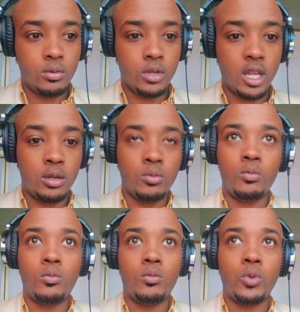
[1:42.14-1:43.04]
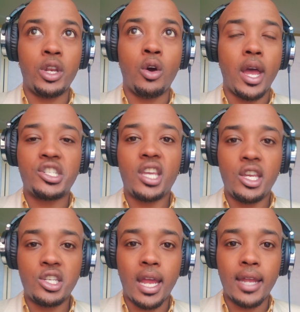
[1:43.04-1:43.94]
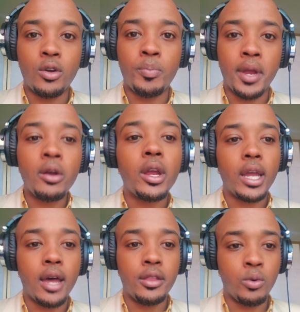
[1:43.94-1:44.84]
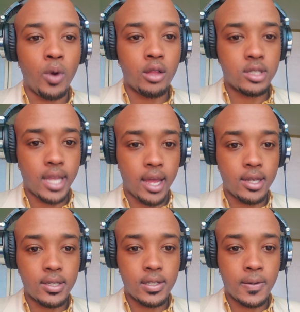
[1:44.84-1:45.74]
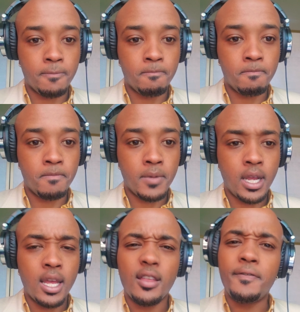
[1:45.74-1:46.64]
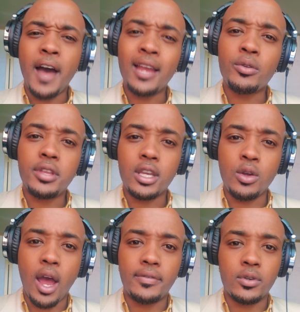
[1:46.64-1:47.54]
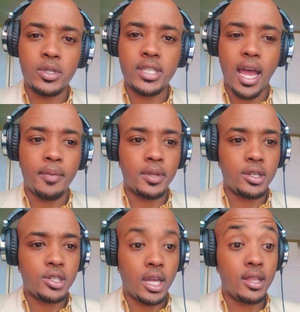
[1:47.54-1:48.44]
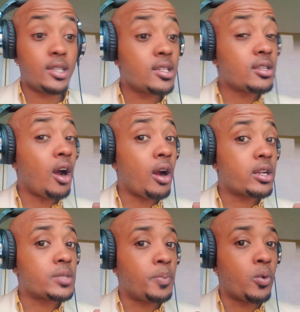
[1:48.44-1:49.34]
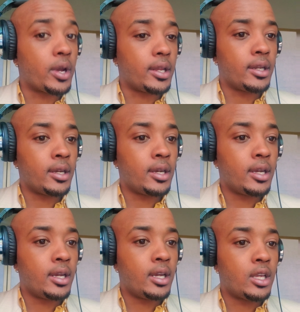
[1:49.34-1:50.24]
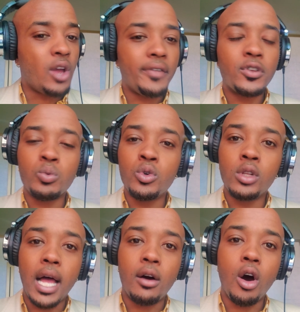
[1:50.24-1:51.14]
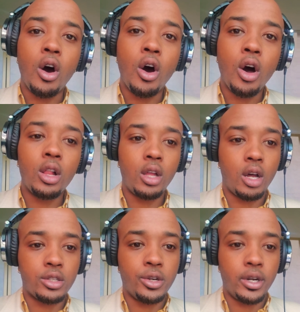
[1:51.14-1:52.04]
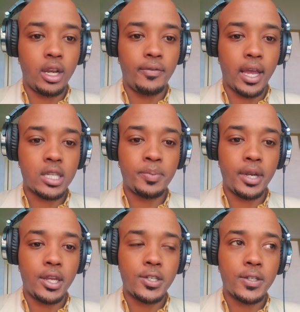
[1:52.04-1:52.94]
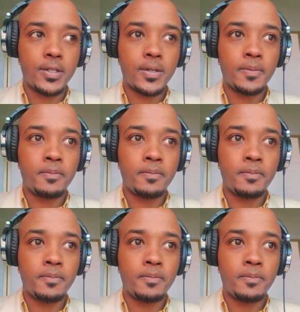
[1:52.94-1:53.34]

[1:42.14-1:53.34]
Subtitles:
then we know education had no bearing on their wealth status. The final thing you have to establish, and this is the hardest point, you have to rule out all alternative explanations.